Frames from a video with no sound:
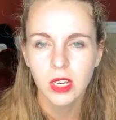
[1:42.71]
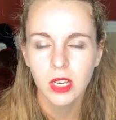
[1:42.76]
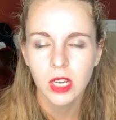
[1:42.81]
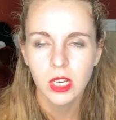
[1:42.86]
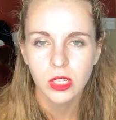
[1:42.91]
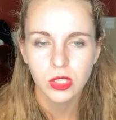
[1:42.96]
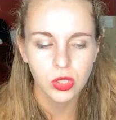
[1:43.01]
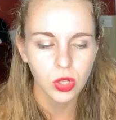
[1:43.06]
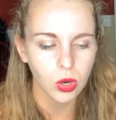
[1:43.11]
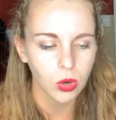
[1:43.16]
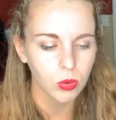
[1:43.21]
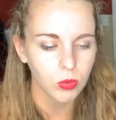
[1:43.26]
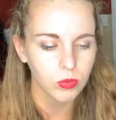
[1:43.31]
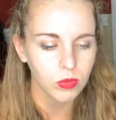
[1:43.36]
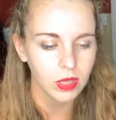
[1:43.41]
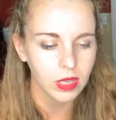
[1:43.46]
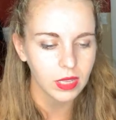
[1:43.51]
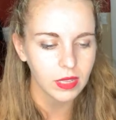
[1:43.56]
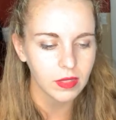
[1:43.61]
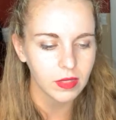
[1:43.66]
So
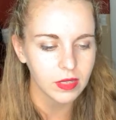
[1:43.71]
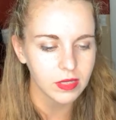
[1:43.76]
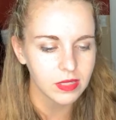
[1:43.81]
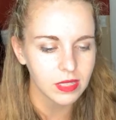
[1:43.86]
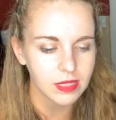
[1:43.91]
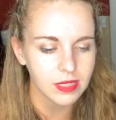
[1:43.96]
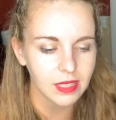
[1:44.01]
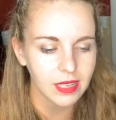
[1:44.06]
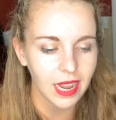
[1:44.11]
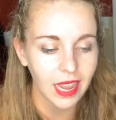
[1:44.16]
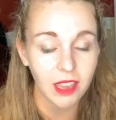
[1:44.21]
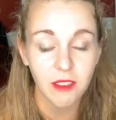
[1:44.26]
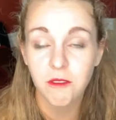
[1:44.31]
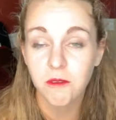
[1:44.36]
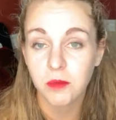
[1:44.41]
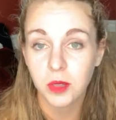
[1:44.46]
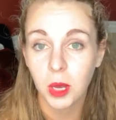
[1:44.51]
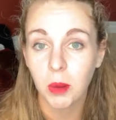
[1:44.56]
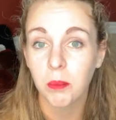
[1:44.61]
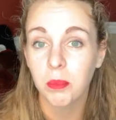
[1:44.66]
this isn't a
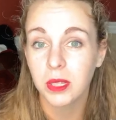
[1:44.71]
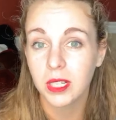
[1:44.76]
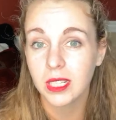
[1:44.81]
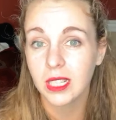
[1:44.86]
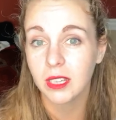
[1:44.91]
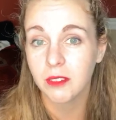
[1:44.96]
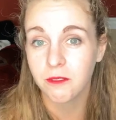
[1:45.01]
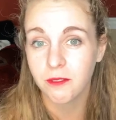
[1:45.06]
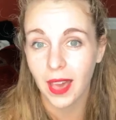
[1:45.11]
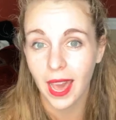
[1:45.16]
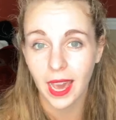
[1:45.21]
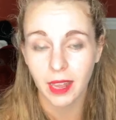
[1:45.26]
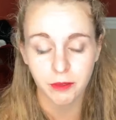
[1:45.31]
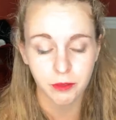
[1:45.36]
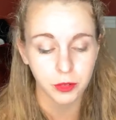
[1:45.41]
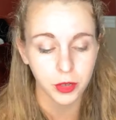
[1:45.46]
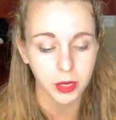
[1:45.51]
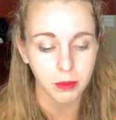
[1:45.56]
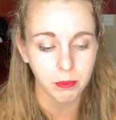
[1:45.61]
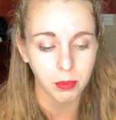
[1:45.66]
completely
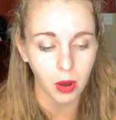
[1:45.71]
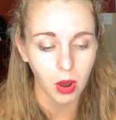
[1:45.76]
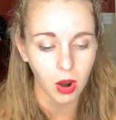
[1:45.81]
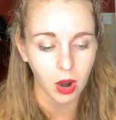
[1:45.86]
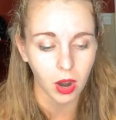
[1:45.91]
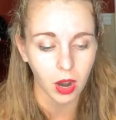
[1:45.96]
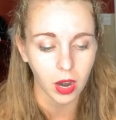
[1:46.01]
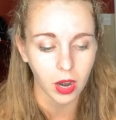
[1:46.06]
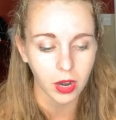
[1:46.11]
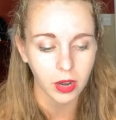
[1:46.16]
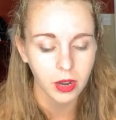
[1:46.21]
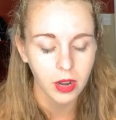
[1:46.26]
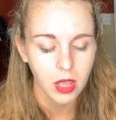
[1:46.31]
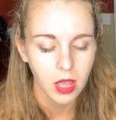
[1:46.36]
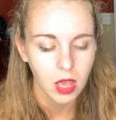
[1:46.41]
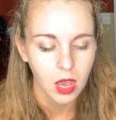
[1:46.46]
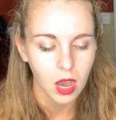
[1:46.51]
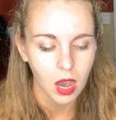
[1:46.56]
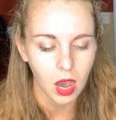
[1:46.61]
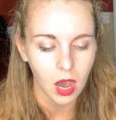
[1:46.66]
fat-free bar,
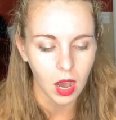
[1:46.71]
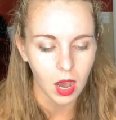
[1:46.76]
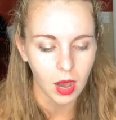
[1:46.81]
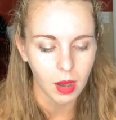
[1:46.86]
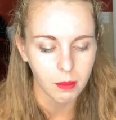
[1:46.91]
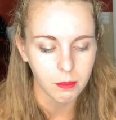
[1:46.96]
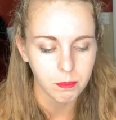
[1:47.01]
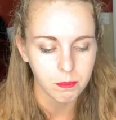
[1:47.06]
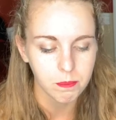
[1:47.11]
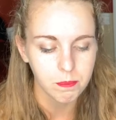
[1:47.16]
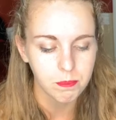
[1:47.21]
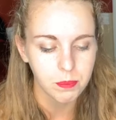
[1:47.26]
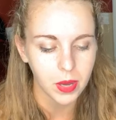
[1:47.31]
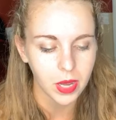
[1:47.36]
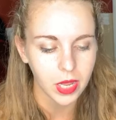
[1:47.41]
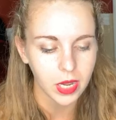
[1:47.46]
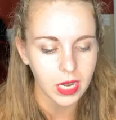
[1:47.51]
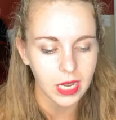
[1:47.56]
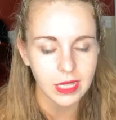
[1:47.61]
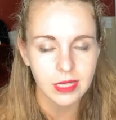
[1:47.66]

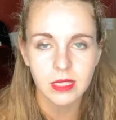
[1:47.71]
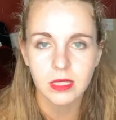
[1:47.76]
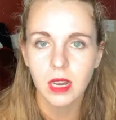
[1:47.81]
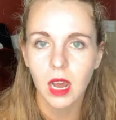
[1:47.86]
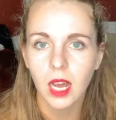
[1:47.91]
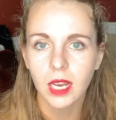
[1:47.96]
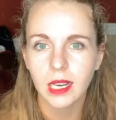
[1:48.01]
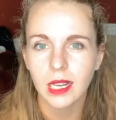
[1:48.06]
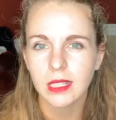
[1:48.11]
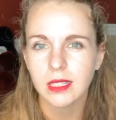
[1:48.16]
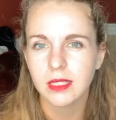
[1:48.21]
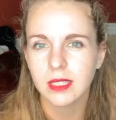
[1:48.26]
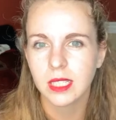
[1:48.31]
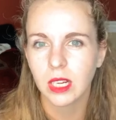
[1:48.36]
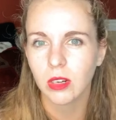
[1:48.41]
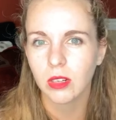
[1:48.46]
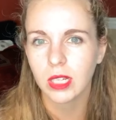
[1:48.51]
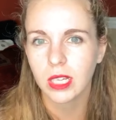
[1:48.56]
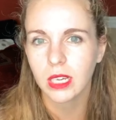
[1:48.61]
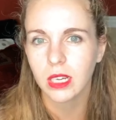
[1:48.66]
but it's not
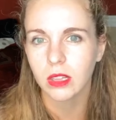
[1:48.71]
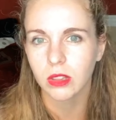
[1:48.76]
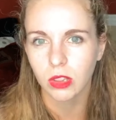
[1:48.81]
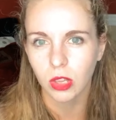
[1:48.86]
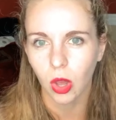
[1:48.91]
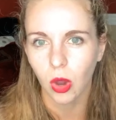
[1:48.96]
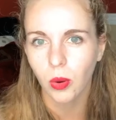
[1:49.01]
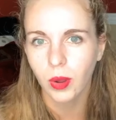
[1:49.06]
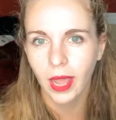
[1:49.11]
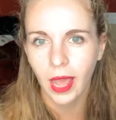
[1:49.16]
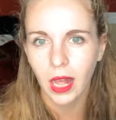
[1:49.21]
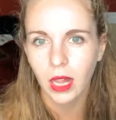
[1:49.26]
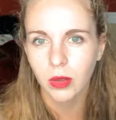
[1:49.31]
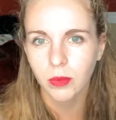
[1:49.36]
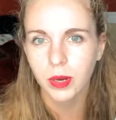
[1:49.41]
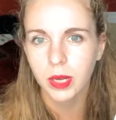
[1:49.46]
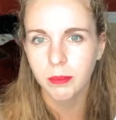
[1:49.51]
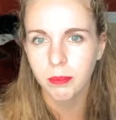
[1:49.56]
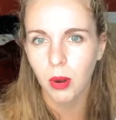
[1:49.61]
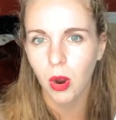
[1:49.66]
necessarily a
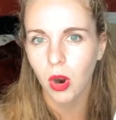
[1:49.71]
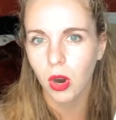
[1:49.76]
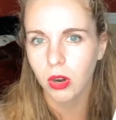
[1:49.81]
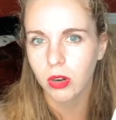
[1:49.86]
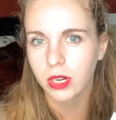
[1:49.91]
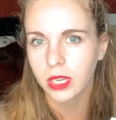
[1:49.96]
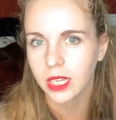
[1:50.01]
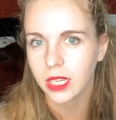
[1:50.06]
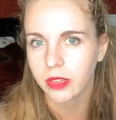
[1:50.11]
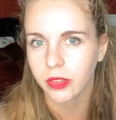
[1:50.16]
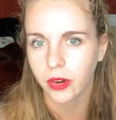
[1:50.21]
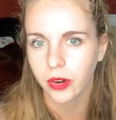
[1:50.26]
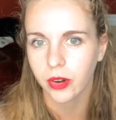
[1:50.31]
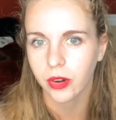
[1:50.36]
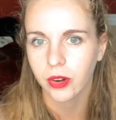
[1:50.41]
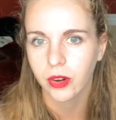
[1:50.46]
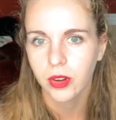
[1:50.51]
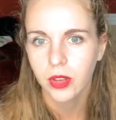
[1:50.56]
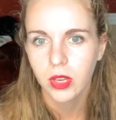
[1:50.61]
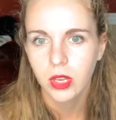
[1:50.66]
low-calorie bar either.
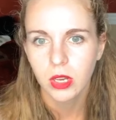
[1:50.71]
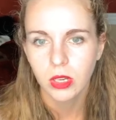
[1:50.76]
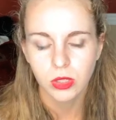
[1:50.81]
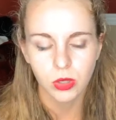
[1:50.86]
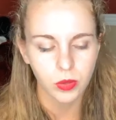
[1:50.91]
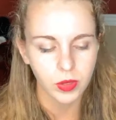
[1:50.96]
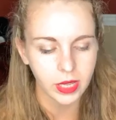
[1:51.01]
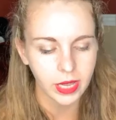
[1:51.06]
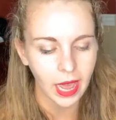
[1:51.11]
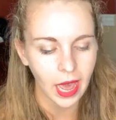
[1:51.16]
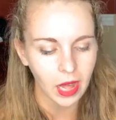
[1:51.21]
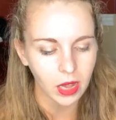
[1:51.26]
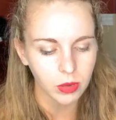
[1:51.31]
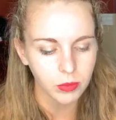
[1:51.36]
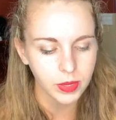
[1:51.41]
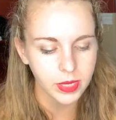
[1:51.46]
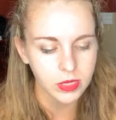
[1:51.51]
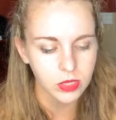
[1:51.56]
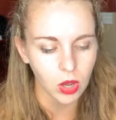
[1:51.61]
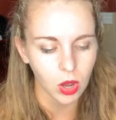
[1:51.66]
So the
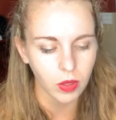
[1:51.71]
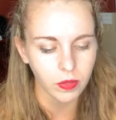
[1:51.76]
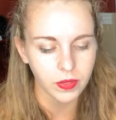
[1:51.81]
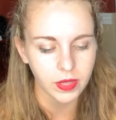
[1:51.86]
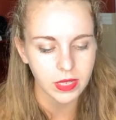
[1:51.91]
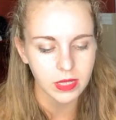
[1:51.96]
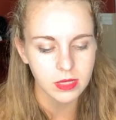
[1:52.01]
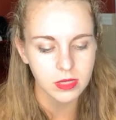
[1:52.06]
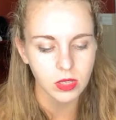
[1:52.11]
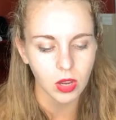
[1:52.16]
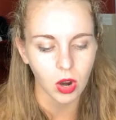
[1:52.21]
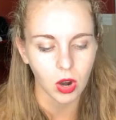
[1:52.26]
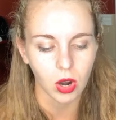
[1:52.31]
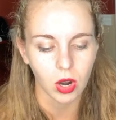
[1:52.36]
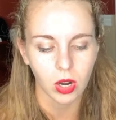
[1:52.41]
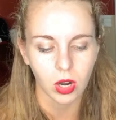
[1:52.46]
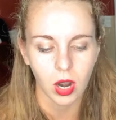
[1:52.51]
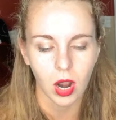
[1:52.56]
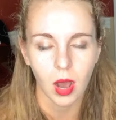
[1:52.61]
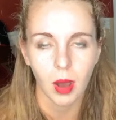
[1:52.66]
calories on this
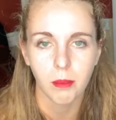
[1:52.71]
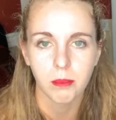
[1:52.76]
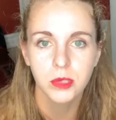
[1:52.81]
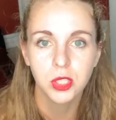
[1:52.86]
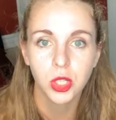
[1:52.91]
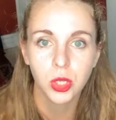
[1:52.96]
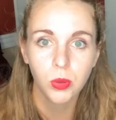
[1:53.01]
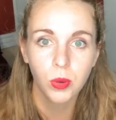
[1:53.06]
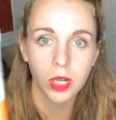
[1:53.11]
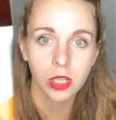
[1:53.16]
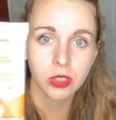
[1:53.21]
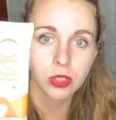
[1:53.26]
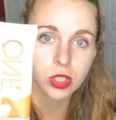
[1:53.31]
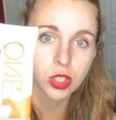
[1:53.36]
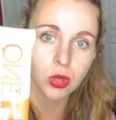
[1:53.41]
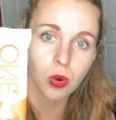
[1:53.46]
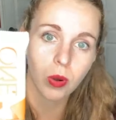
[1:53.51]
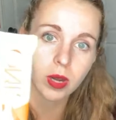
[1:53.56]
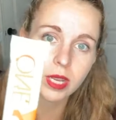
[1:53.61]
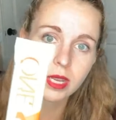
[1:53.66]
are
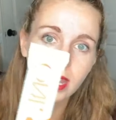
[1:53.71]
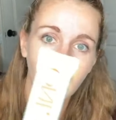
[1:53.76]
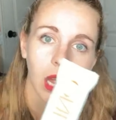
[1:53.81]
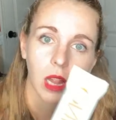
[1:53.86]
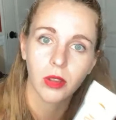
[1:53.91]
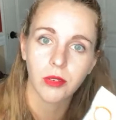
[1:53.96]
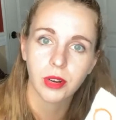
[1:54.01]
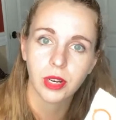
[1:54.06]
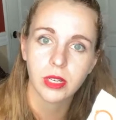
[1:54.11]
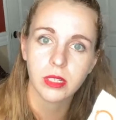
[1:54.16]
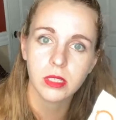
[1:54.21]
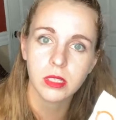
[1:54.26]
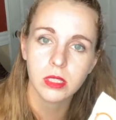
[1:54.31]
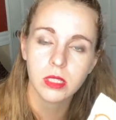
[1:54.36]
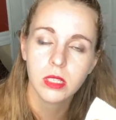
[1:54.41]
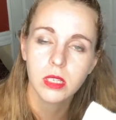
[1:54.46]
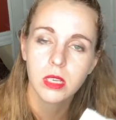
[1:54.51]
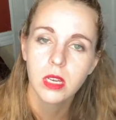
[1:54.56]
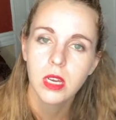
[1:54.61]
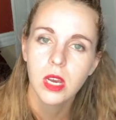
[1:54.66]
220 calories,
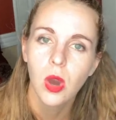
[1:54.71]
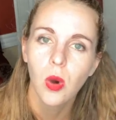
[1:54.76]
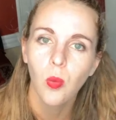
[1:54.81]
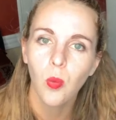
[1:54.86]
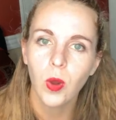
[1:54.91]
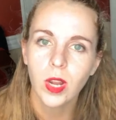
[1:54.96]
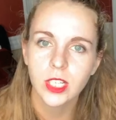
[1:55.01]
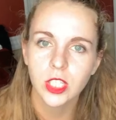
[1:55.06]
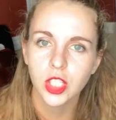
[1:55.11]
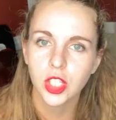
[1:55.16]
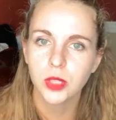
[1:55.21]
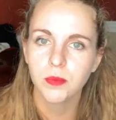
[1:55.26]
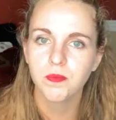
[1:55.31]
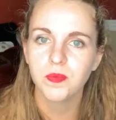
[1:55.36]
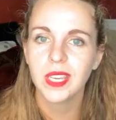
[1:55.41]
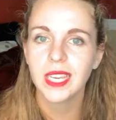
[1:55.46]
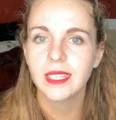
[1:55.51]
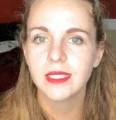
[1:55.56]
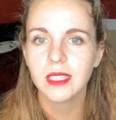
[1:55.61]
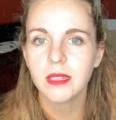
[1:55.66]
which
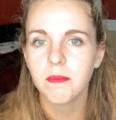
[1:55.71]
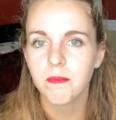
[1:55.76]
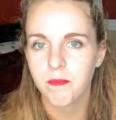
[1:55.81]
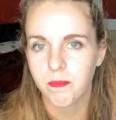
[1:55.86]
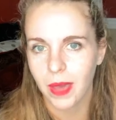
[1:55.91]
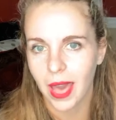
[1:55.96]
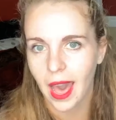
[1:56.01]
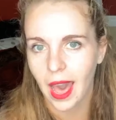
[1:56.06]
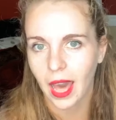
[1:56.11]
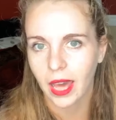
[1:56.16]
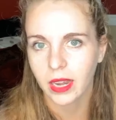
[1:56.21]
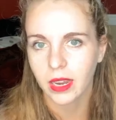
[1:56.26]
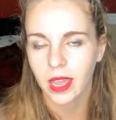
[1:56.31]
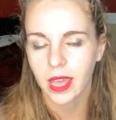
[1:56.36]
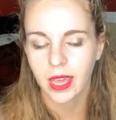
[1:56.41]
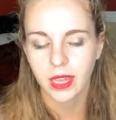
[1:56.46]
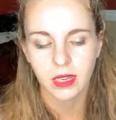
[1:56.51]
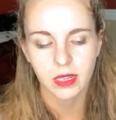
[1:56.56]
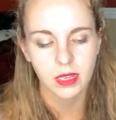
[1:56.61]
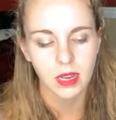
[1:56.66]
isn't bad.
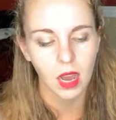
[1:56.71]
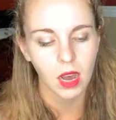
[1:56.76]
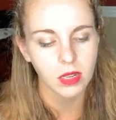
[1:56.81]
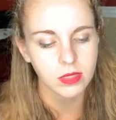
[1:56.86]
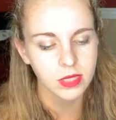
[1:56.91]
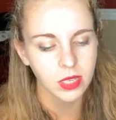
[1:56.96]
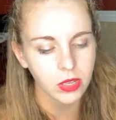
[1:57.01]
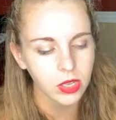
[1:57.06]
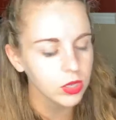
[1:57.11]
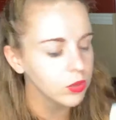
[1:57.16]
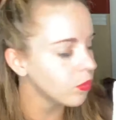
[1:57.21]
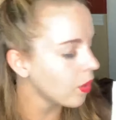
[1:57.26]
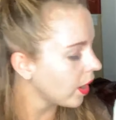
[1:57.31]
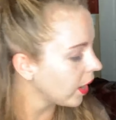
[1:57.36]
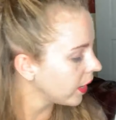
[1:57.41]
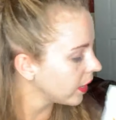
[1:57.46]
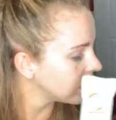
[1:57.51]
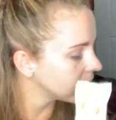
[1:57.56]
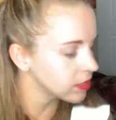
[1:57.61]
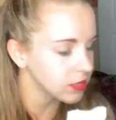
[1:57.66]
And I'll tell you why
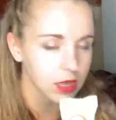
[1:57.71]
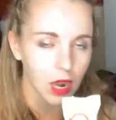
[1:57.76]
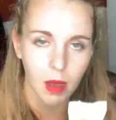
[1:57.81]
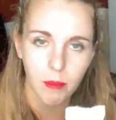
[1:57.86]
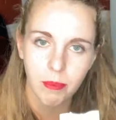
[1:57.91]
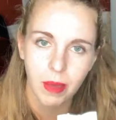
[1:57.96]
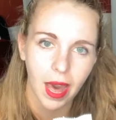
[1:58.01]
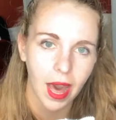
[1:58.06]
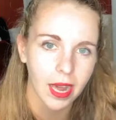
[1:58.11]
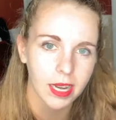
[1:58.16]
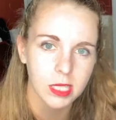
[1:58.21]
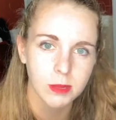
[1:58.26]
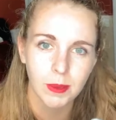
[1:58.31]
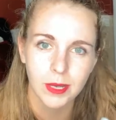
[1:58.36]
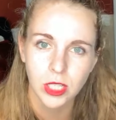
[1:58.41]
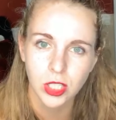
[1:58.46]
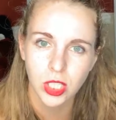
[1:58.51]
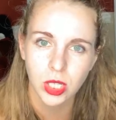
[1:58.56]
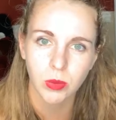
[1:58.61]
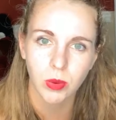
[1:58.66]
it's not bad,
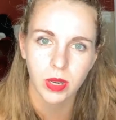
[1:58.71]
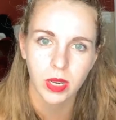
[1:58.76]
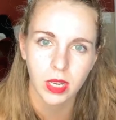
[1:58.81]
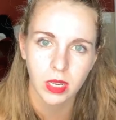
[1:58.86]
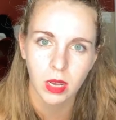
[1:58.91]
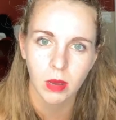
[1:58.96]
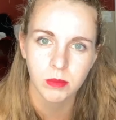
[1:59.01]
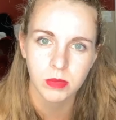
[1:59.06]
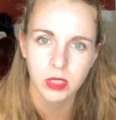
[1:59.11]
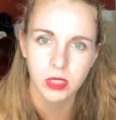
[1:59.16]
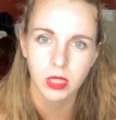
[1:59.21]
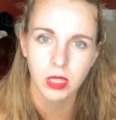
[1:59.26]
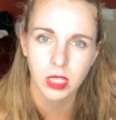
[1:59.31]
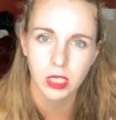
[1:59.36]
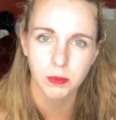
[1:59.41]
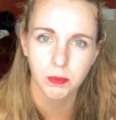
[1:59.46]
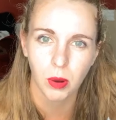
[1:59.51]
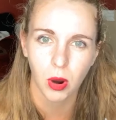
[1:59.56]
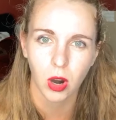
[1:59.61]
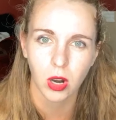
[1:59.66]
especially when it comes to these
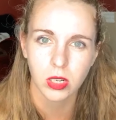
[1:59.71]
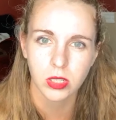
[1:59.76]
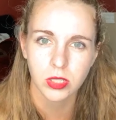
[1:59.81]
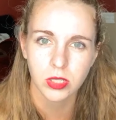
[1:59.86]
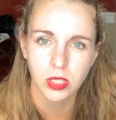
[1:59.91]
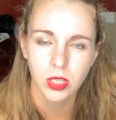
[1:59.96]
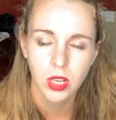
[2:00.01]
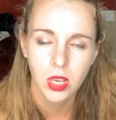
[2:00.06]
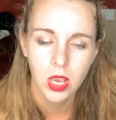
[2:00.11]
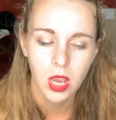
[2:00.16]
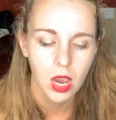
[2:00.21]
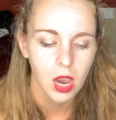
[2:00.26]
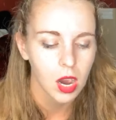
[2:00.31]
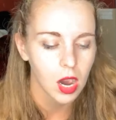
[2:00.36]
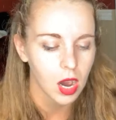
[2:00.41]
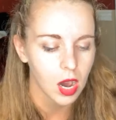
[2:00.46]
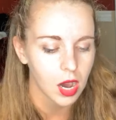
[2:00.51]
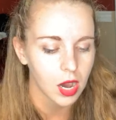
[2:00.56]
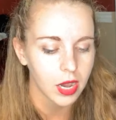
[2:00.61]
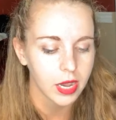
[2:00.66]
bars,
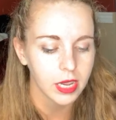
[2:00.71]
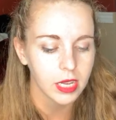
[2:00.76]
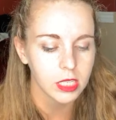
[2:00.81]
is